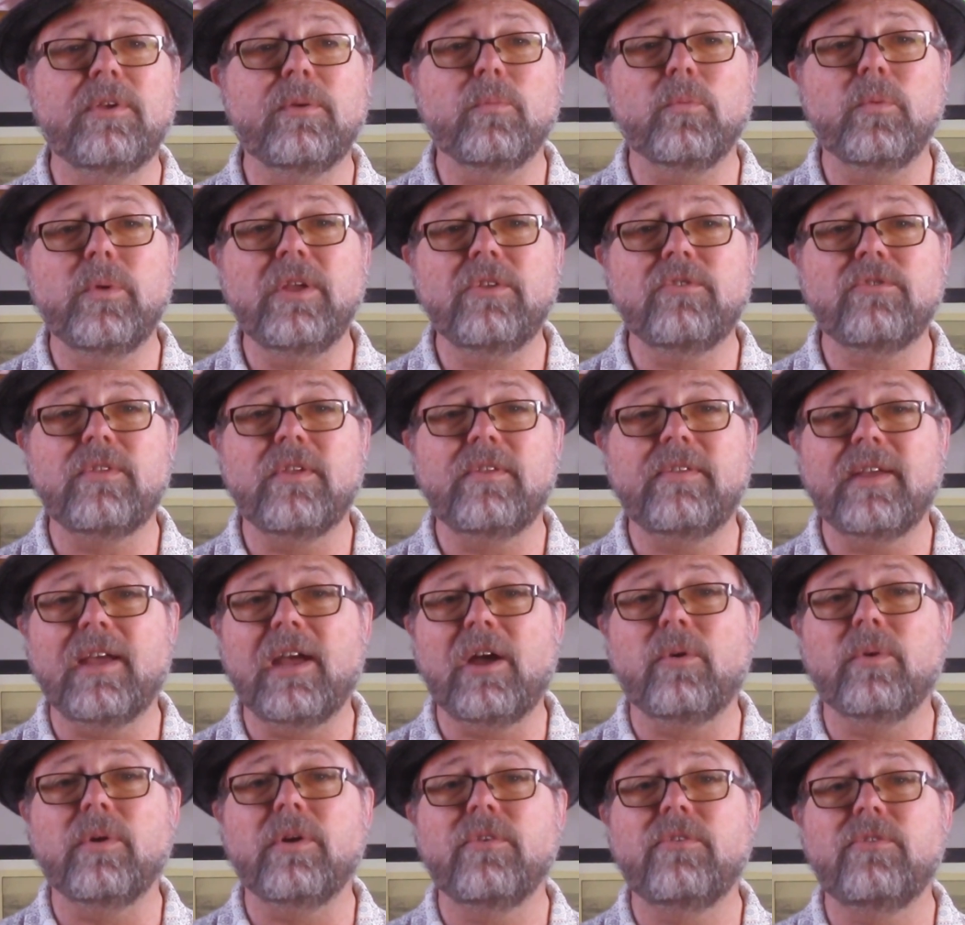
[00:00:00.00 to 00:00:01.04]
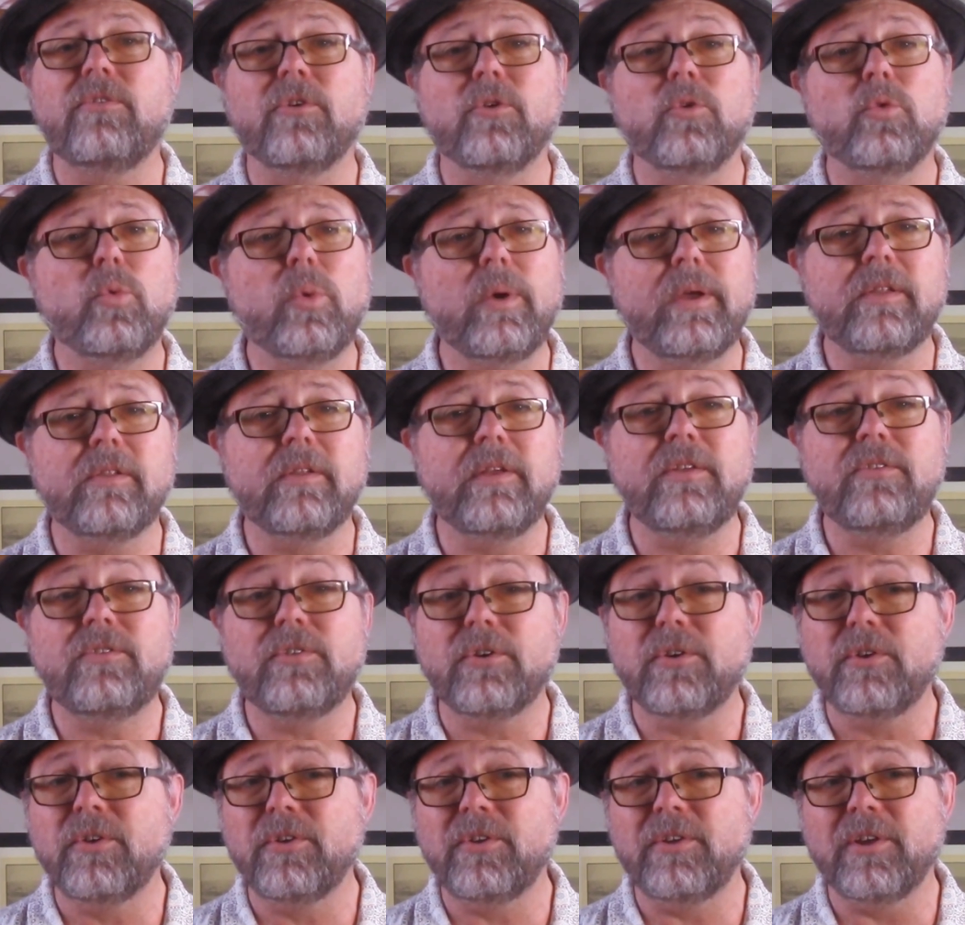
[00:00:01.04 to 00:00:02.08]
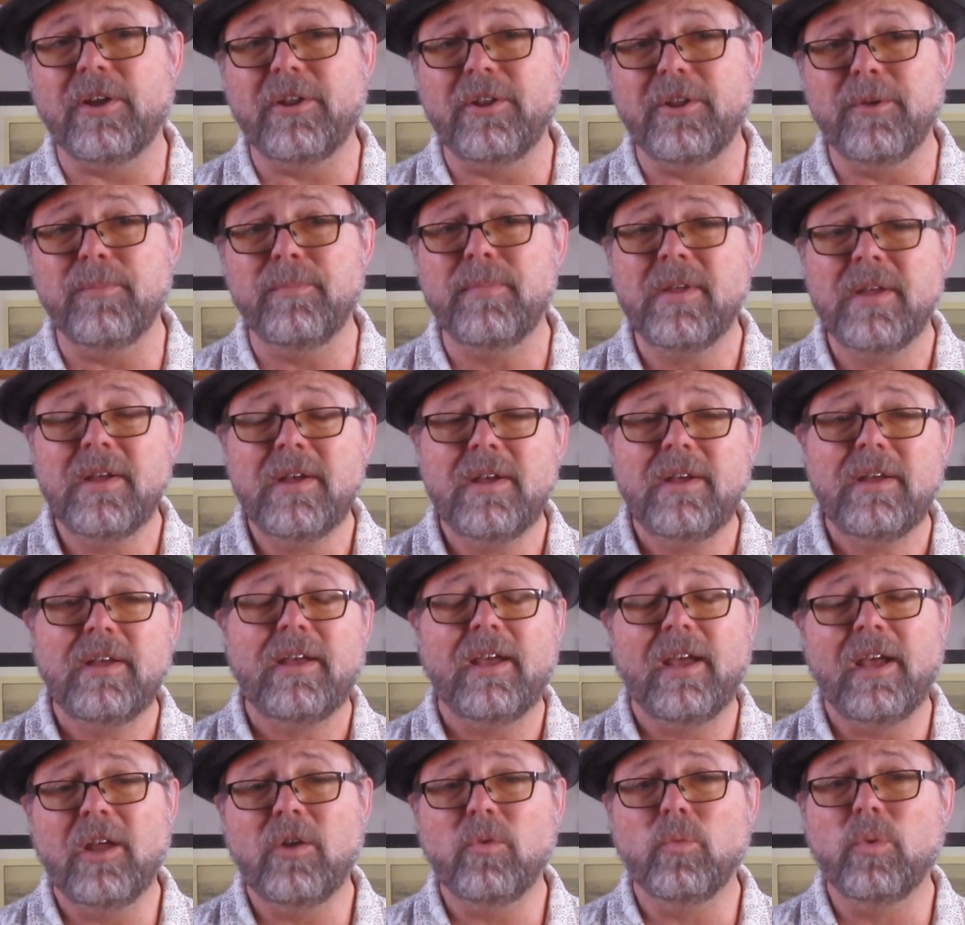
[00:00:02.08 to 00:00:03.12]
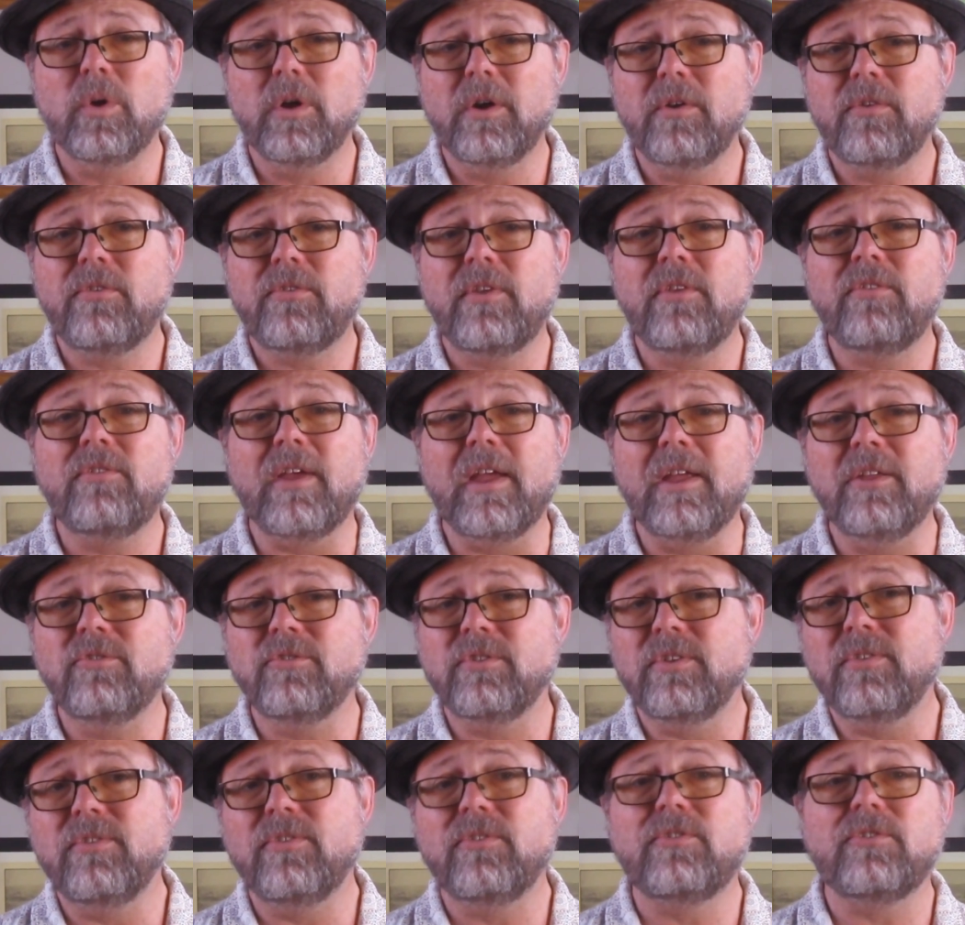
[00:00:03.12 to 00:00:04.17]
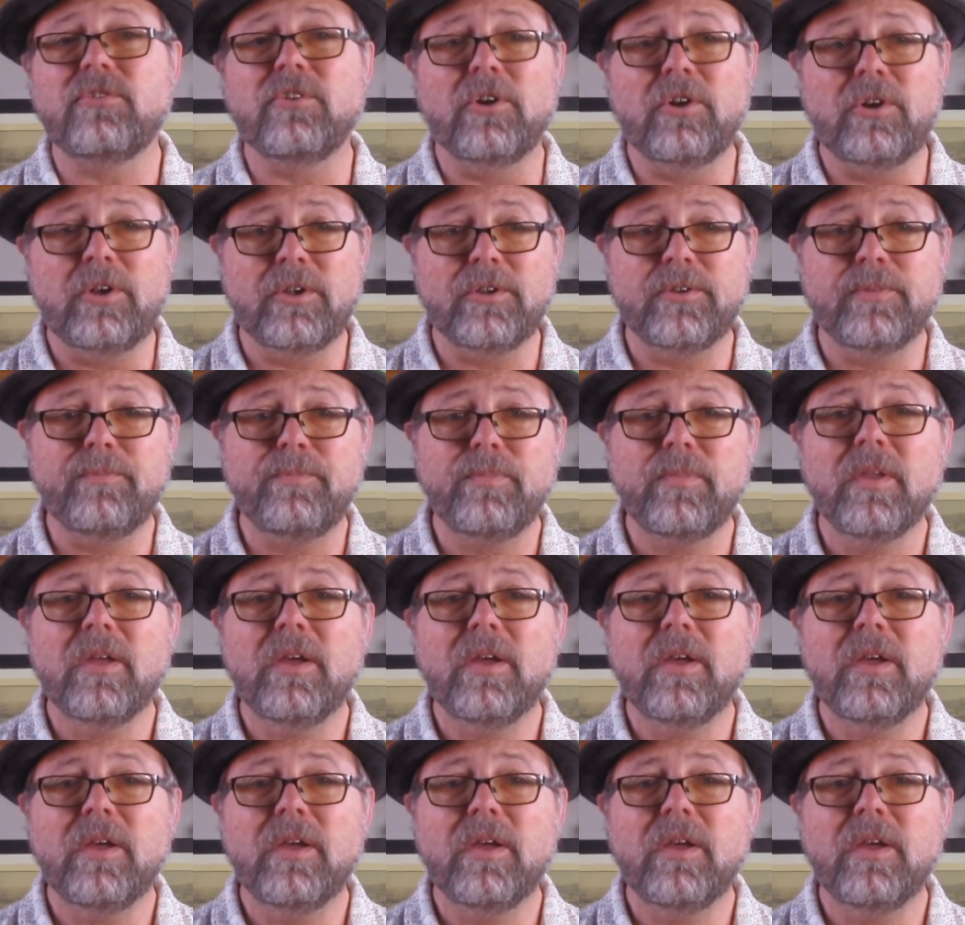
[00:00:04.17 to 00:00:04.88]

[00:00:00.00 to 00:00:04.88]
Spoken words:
him reach the tower so quickly turned on him, and worse, his engines stalled.